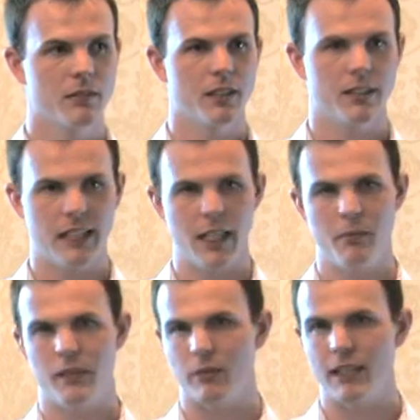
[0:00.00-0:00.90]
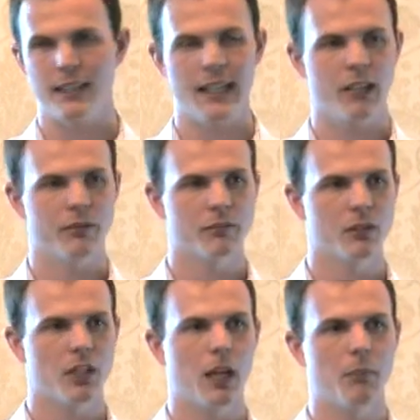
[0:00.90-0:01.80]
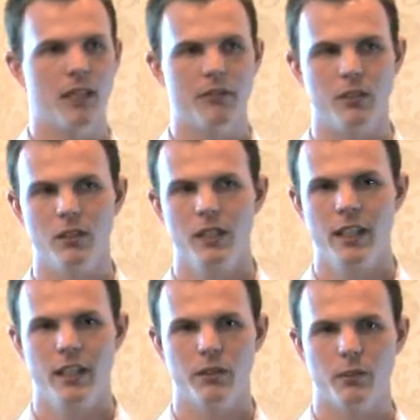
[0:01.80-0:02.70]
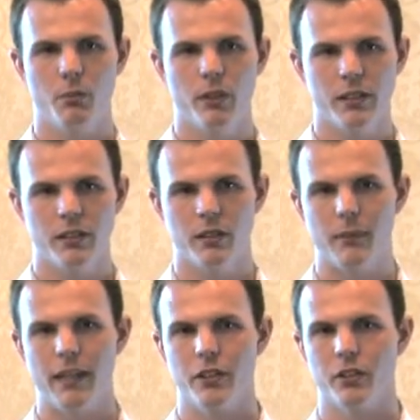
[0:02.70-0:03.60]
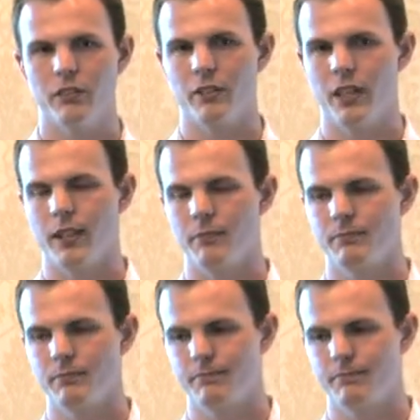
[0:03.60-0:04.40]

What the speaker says: This came right down from the top level. It was appointed to a manager of